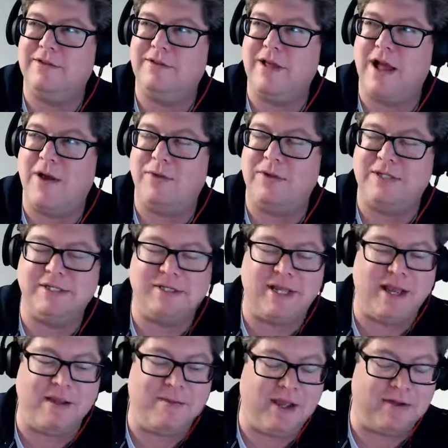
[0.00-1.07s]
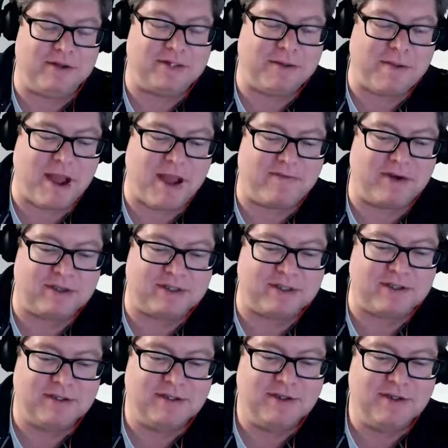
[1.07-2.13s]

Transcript: Uh, what's his name? He owns the Mavericks.